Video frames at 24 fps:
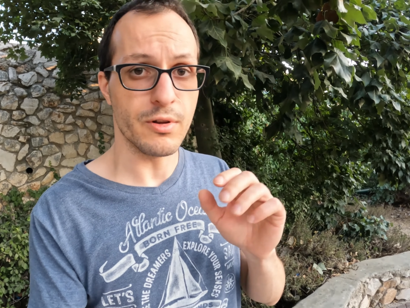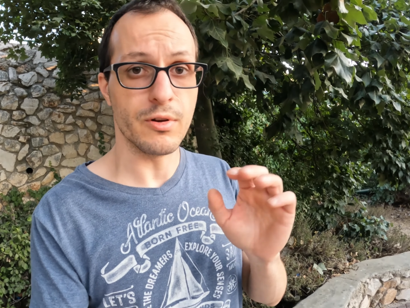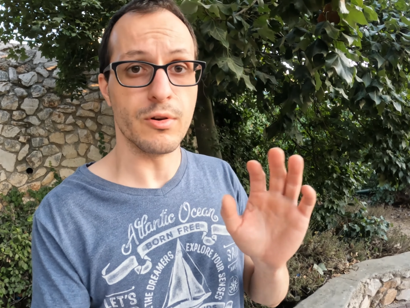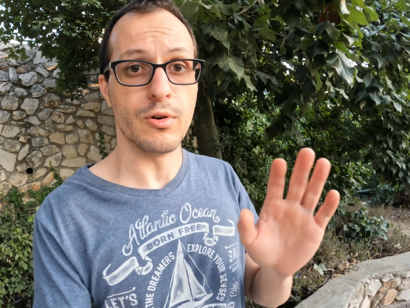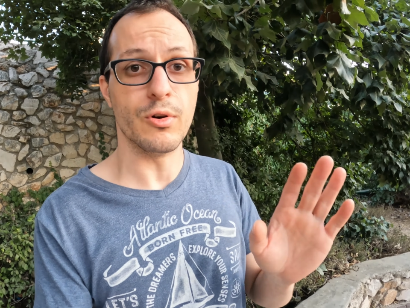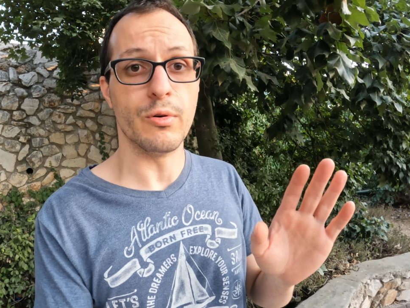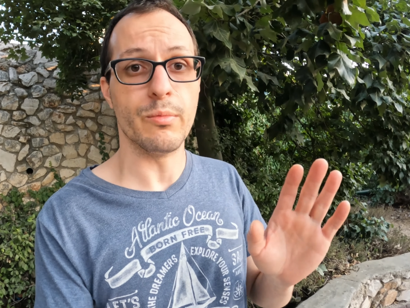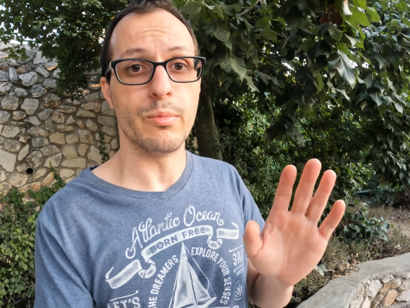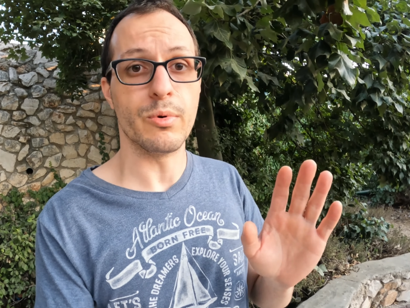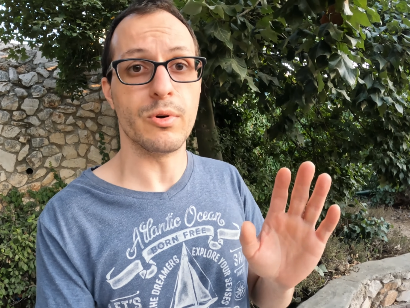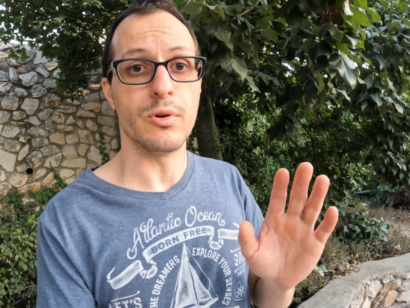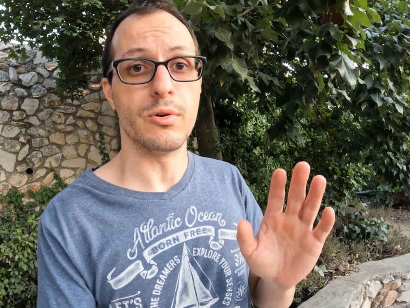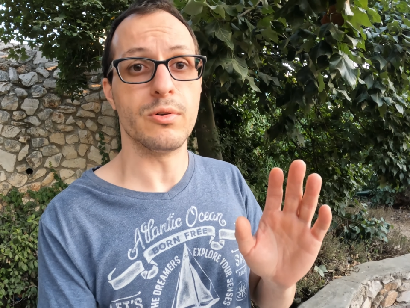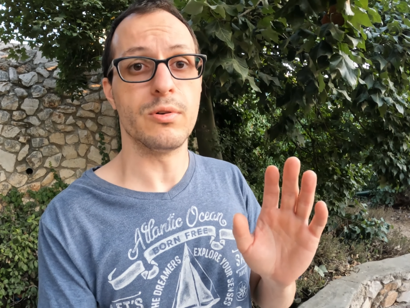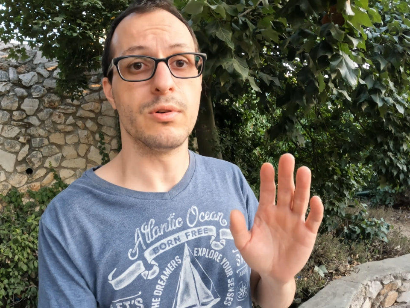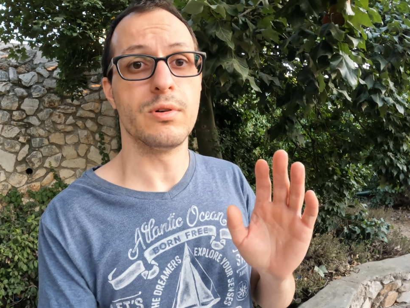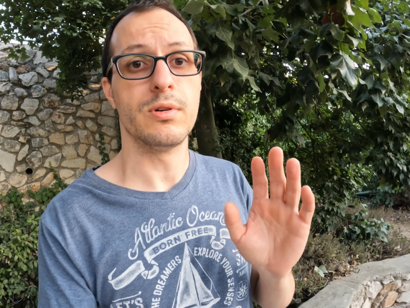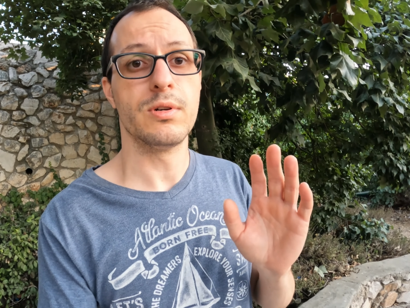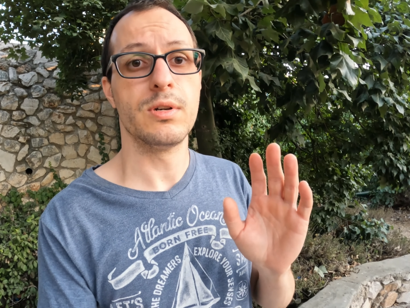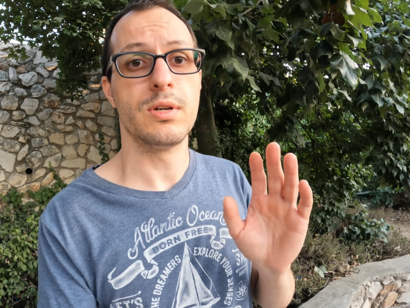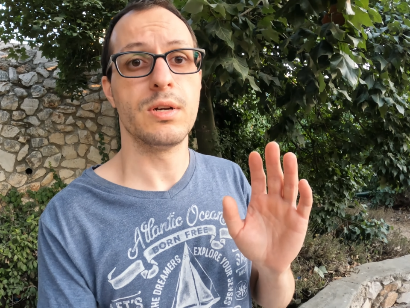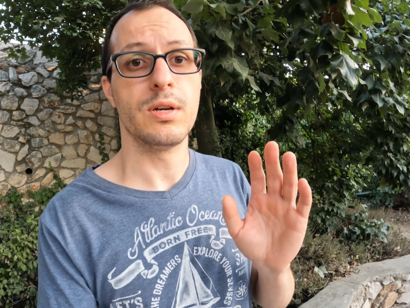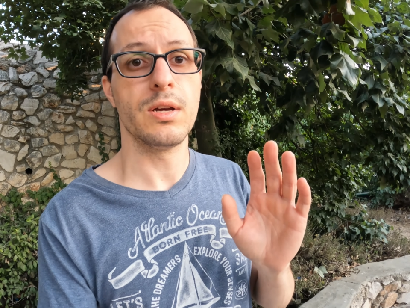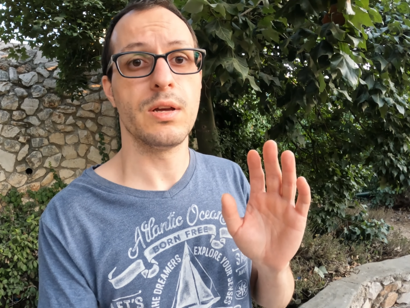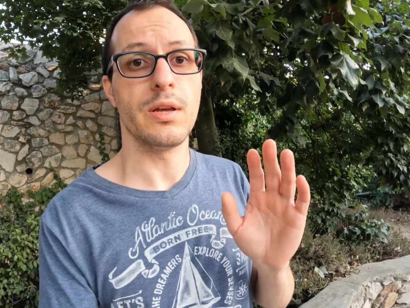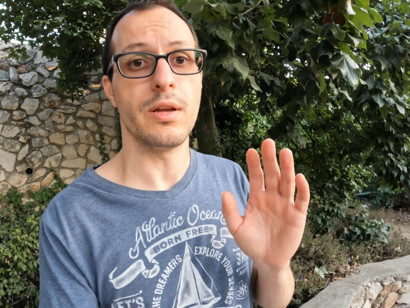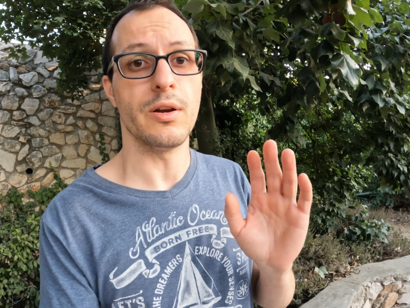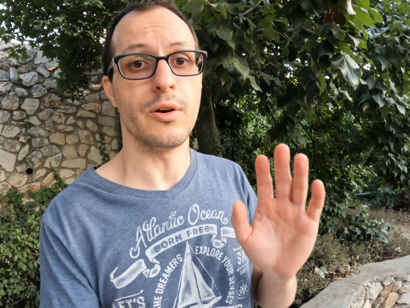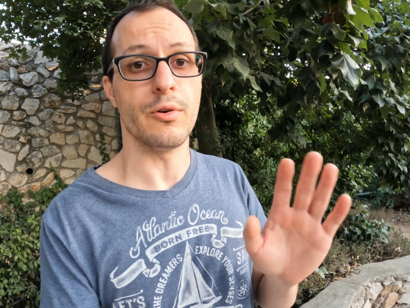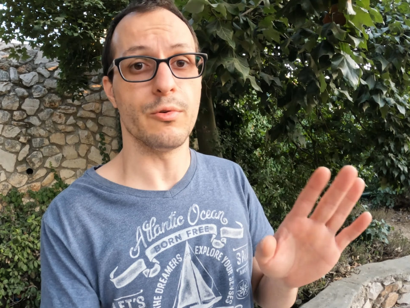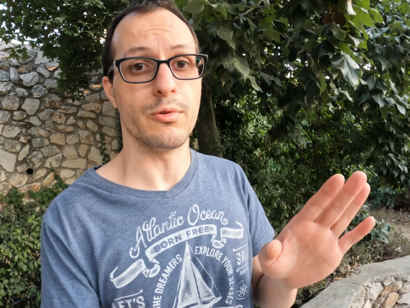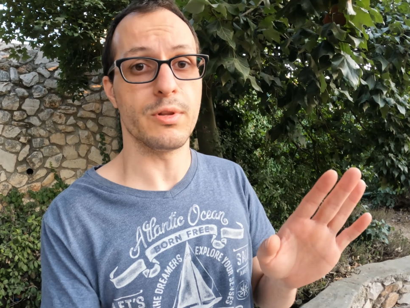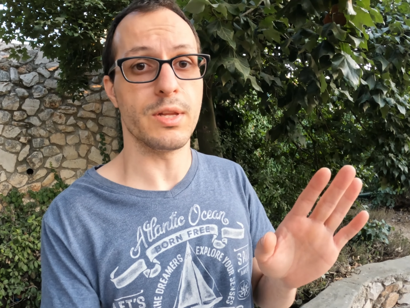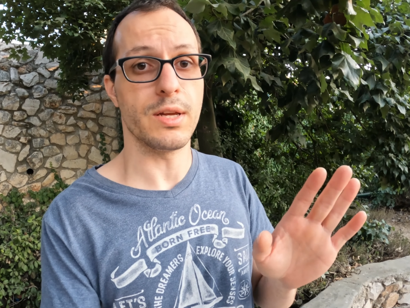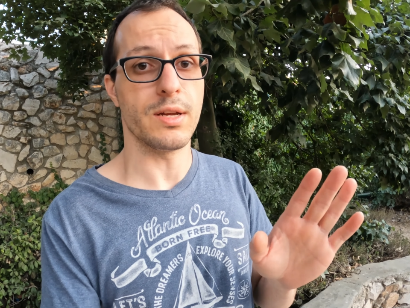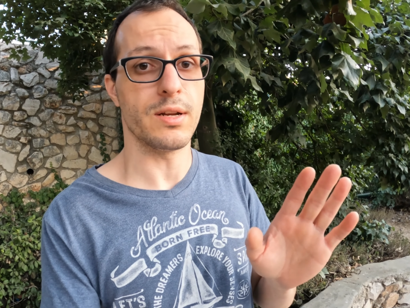the GoPro
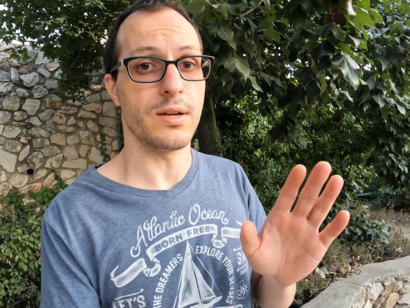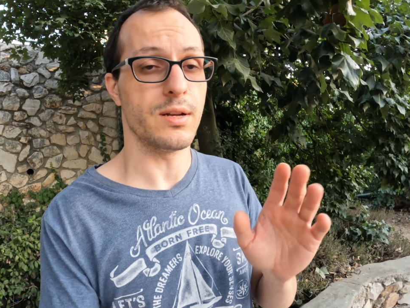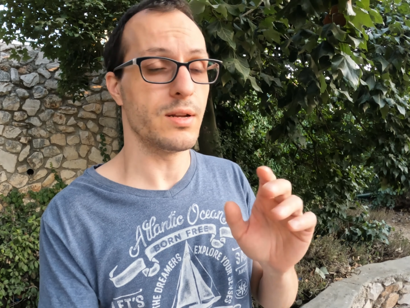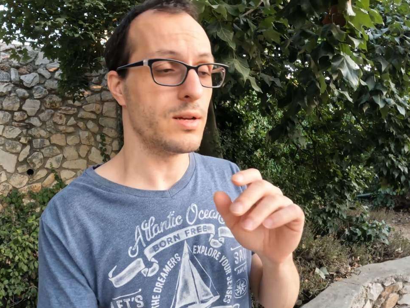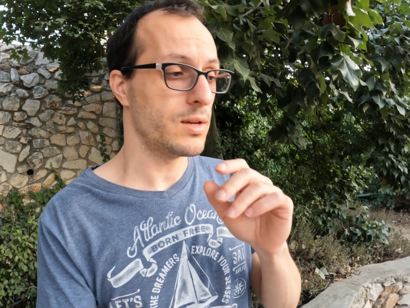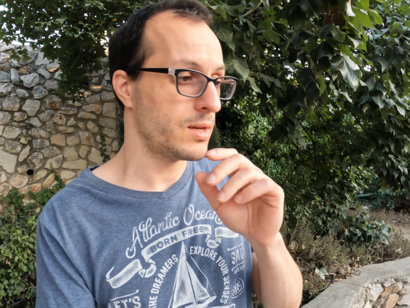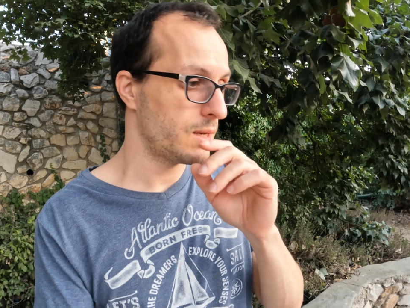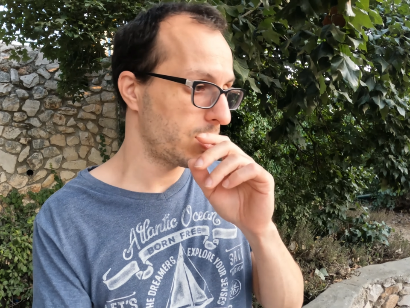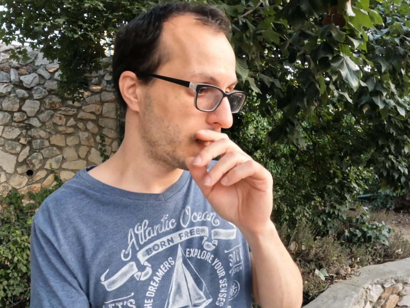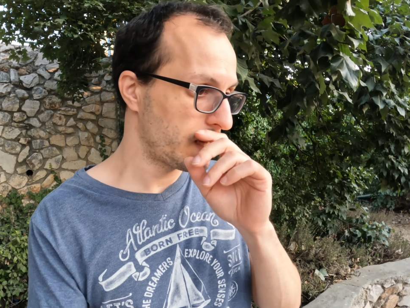Hero 10.